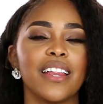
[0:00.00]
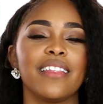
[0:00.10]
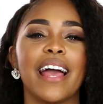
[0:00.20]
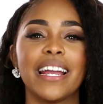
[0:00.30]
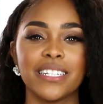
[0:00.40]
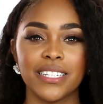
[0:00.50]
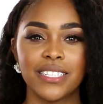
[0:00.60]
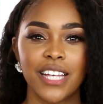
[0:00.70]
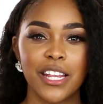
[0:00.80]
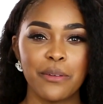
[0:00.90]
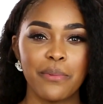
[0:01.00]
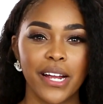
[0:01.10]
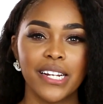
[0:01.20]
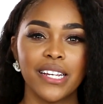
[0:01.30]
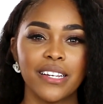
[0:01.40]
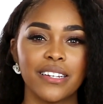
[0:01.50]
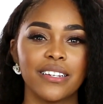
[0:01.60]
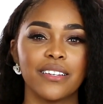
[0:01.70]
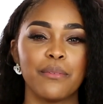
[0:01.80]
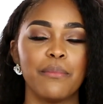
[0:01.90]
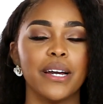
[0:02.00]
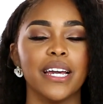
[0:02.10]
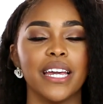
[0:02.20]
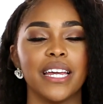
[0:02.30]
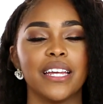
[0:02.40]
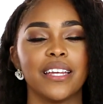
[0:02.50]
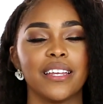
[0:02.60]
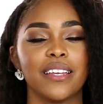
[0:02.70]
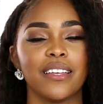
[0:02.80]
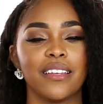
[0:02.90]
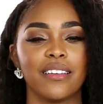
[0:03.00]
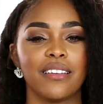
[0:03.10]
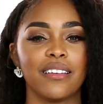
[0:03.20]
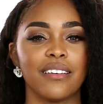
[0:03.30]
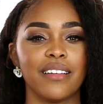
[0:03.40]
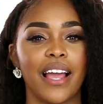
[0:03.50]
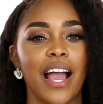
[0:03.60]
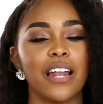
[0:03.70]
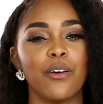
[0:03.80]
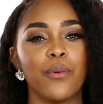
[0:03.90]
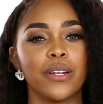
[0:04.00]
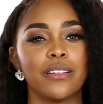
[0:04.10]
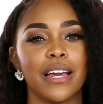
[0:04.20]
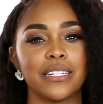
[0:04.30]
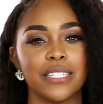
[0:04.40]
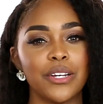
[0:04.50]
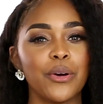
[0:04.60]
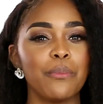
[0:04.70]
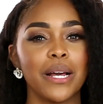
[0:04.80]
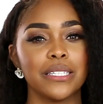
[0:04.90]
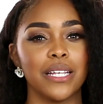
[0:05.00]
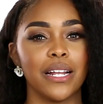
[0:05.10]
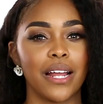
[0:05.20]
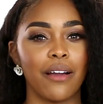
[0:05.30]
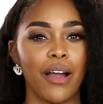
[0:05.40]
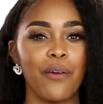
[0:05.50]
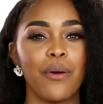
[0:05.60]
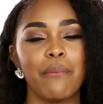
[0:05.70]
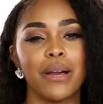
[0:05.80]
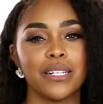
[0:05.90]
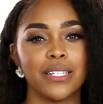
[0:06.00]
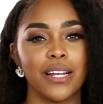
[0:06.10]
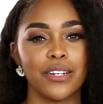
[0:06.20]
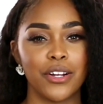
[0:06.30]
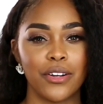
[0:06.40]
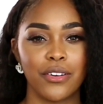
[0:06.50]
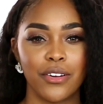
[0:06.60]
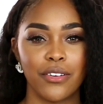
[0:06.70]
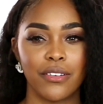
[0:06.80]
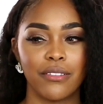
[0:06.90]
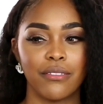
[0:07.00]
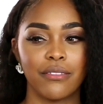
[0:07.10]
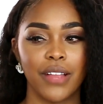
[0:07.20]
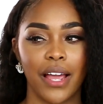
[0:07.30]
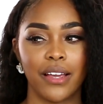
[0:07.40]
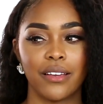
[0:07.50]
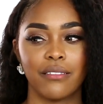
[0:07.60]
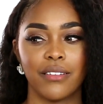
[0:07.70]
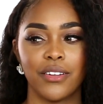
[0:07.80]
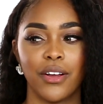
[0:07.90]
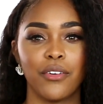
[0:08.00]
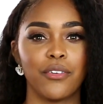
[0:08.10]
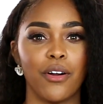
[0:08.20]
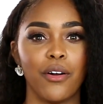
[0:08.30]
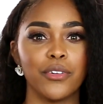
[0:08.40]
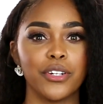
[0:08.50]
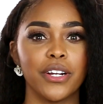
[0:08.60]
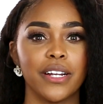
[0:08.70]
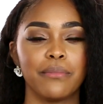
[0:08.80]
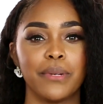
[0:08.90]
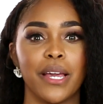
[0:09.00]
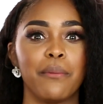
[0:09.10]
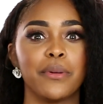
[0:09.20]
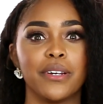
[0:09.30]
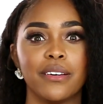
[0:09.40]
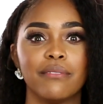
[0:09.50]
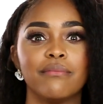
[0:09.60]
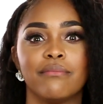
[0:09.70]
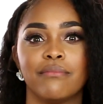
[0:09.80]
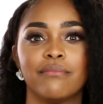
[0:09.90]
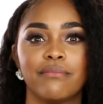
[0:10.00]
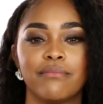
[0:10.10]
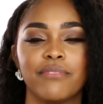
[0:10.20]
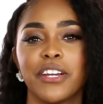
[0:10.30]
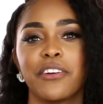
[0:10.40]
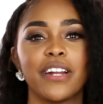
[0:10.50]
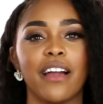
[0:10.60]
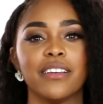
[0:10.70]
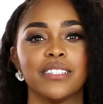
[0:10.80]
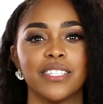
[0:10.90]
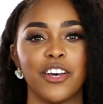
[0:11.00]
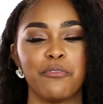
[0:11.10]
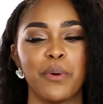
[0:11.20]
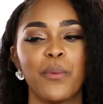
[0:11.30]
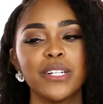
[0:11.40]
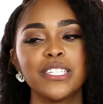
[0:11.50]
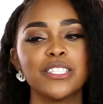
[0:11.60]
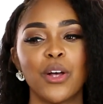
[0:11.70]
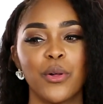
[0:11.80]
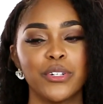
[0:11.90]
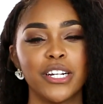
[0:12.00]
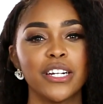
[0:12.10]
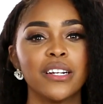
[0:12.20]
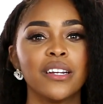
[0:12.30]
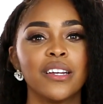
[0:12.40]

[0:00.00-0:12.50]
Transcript: like to celebrate it, but like I don't want to like single my son out. I want my son to like you know grow older and be able to figure it out himself. But once mm. he's older,